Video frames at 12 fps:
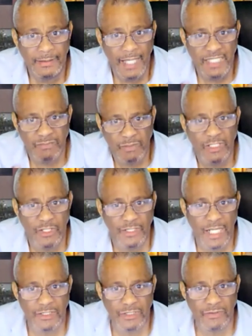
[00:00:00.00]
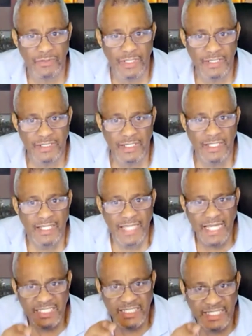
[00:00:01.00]
as we learn how to do this.
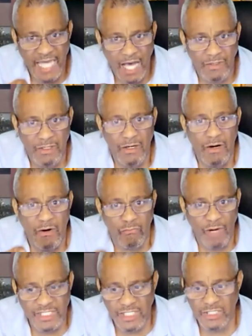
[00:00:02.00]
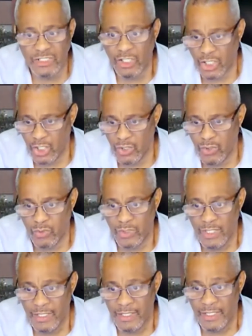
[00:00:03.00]
That's counter-racist code
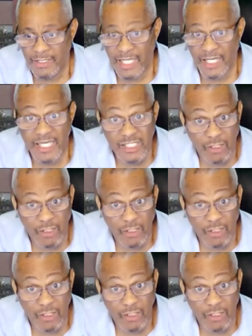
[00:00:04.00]
that he's